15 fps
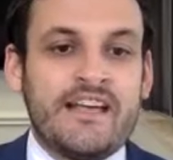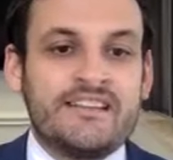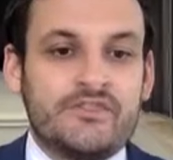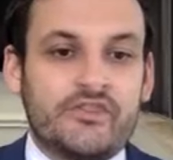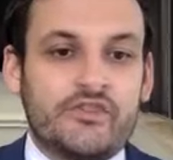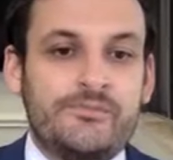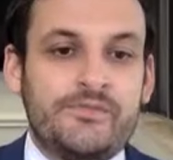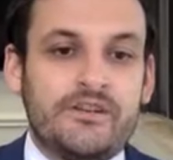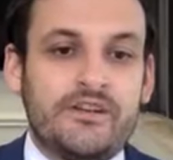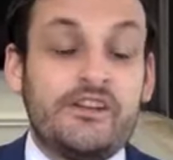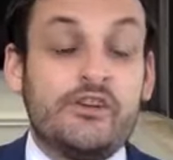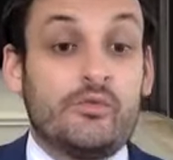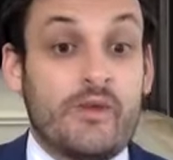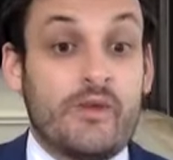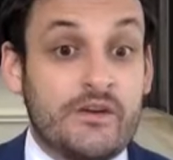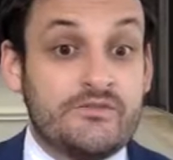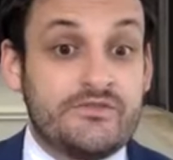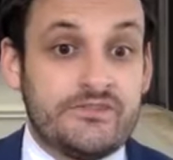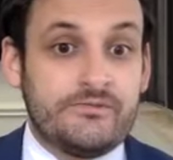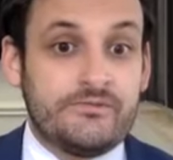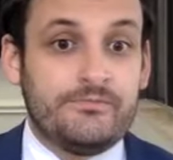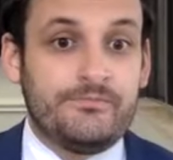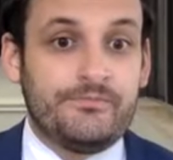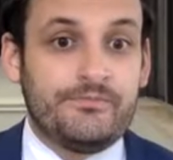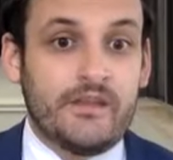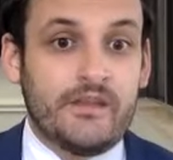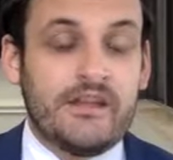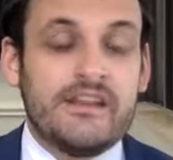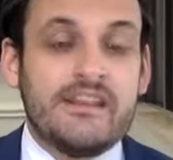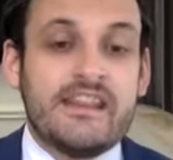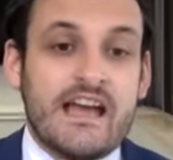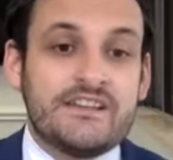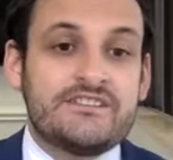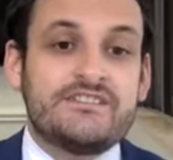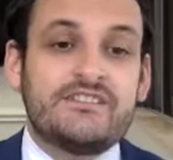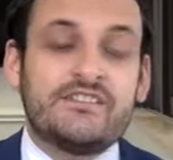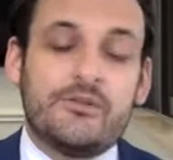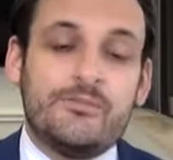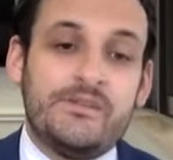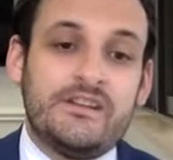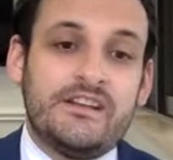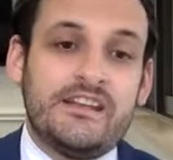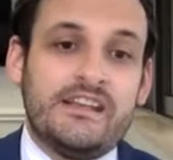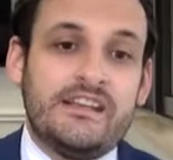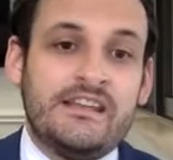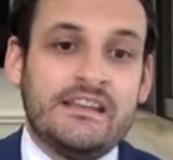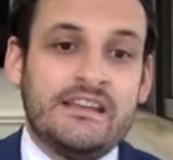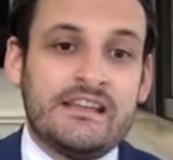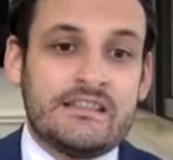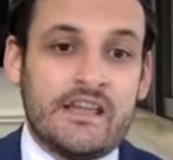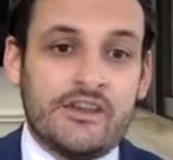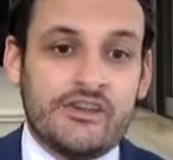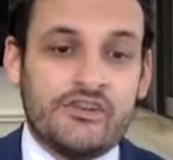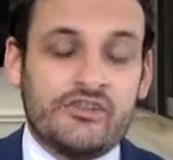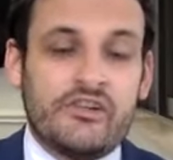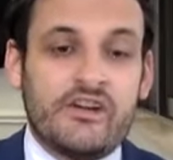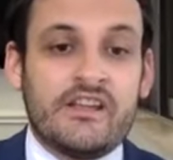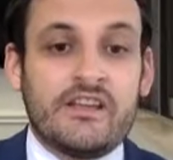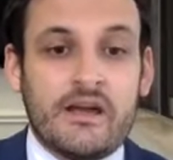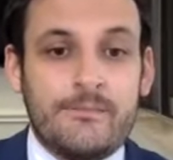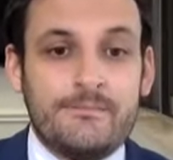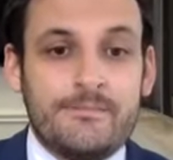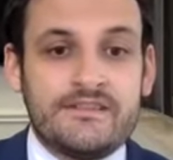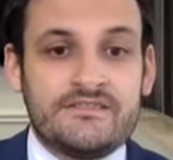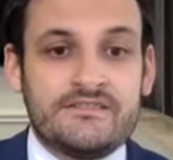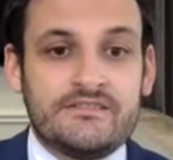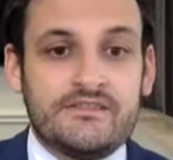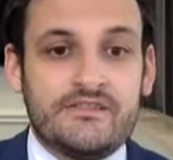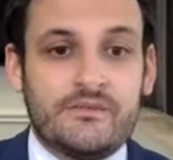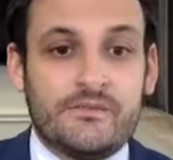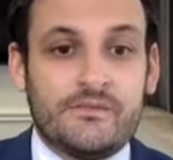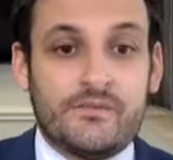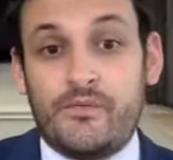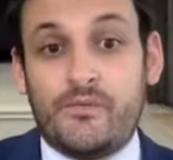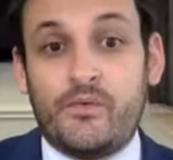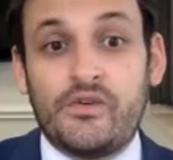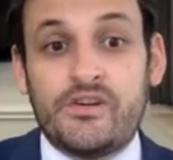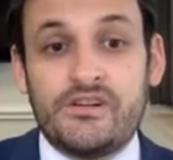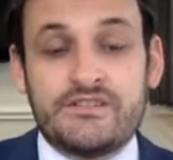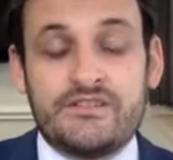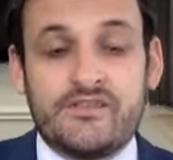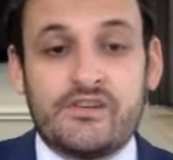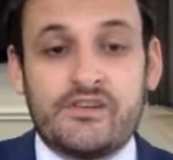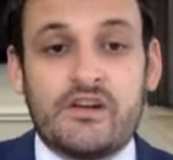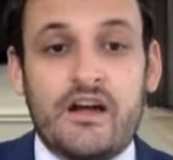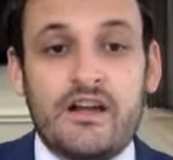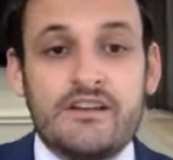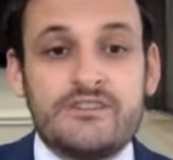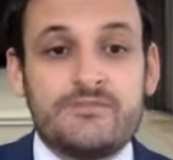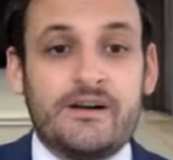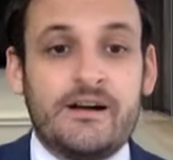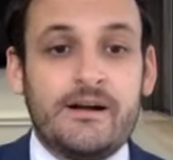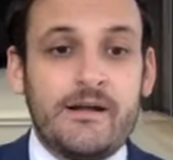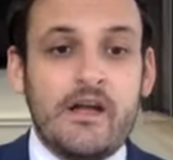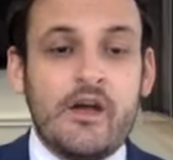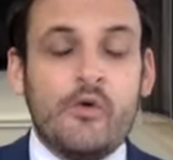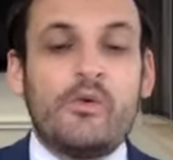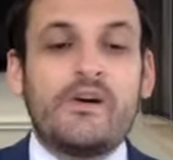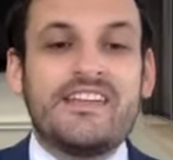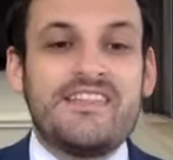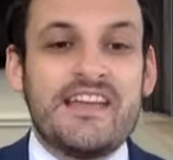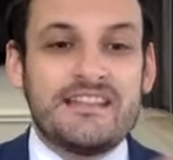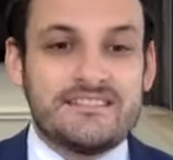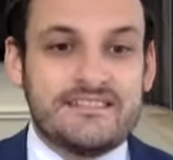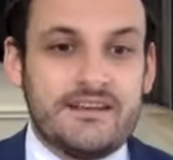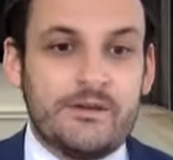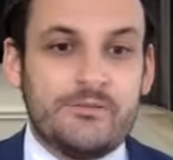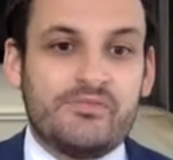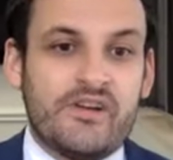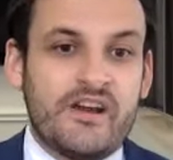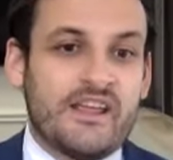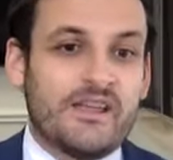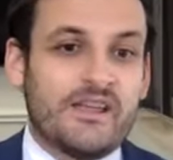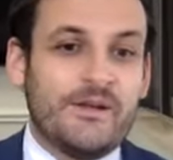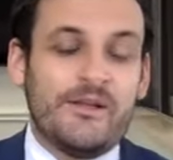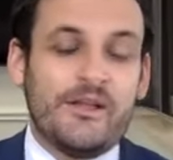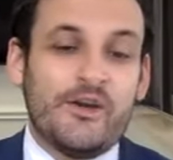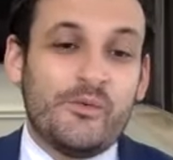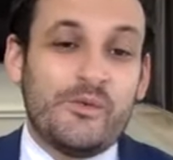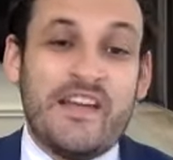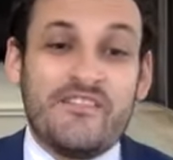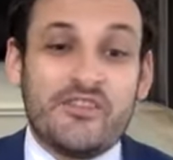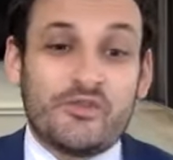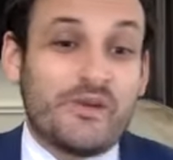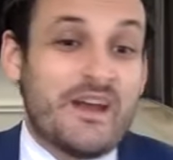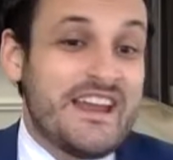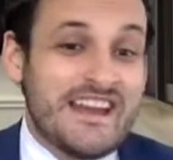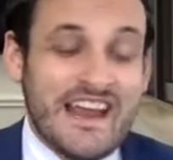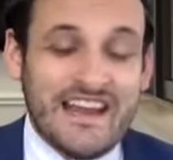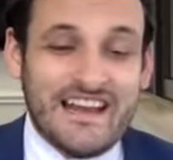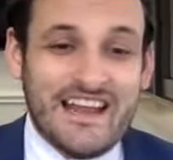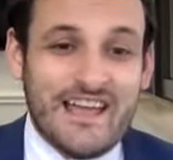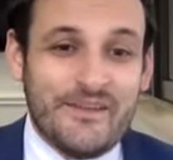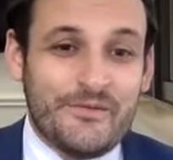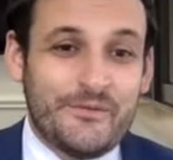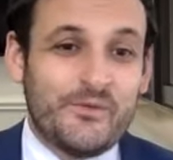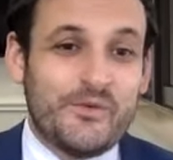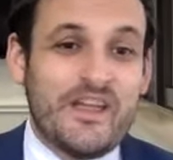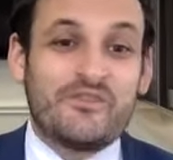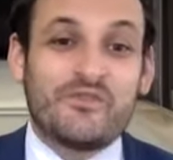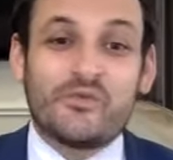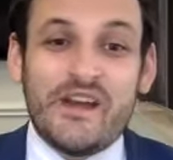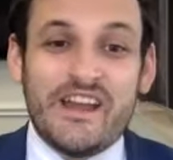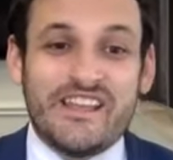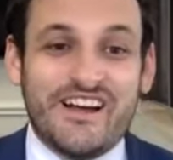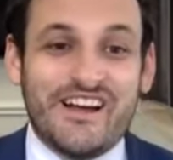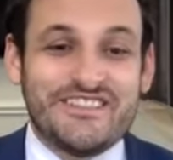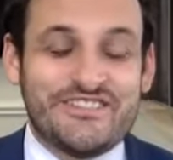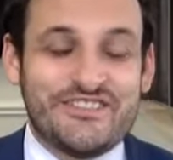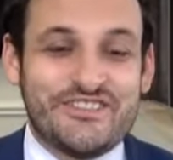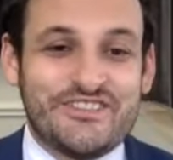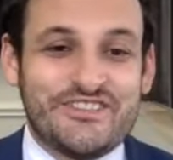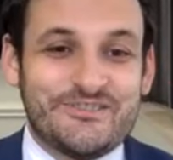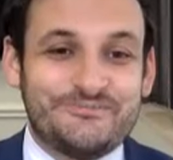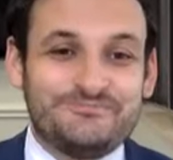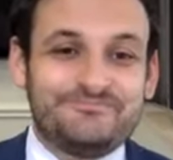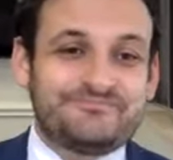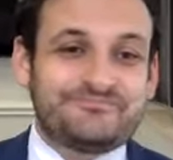as the community around you, not just the community that you're encompassed for the 4 years of your college, but what can that city bring? We have a great nightlife. We have great concerts.